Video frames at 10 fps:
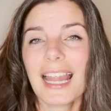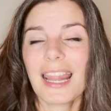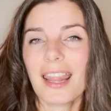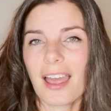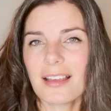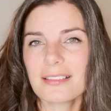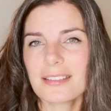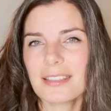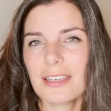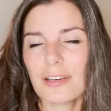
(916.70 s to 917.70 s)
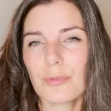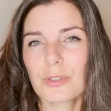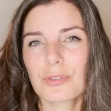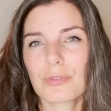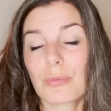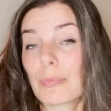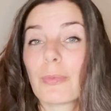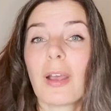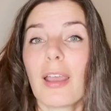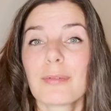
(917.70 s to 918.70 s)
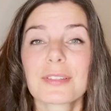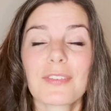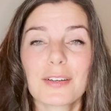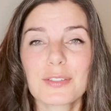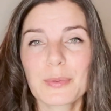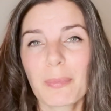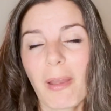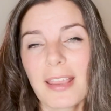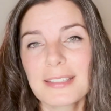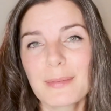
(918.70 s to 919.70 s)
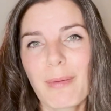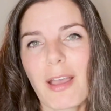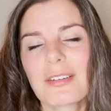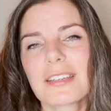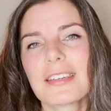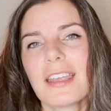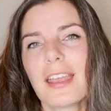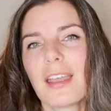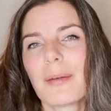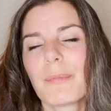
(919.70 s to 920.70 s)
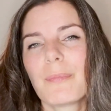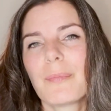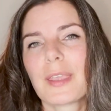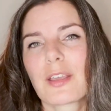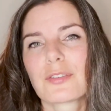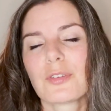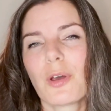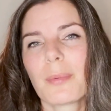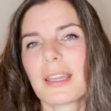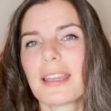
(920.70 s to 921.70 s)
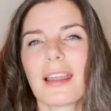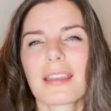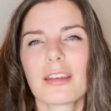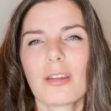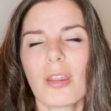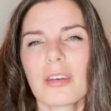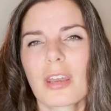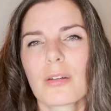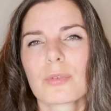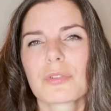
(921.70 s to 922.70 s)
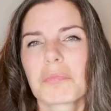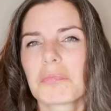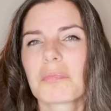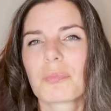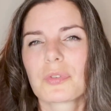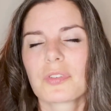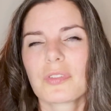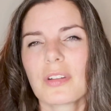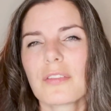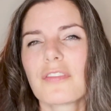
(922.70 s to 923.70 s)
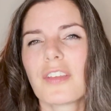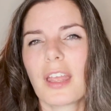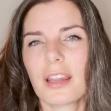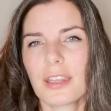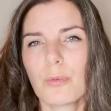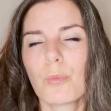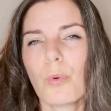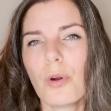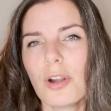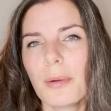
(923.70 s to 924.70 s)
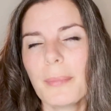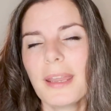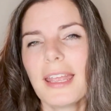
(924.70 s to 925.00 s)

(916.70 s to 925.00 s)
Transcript: last year, which I was very surprised about it, because normally, like in London, it was still fairly warm,